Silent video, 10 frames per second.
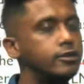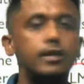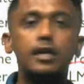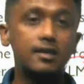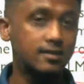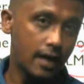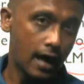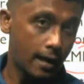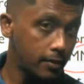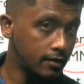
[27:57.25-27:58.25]
That doesn't
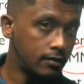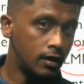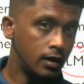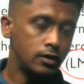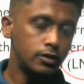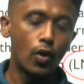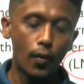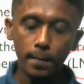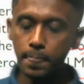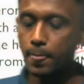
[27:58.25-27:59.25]
happen. So
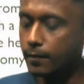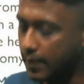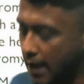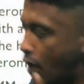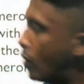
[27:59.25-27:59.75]
now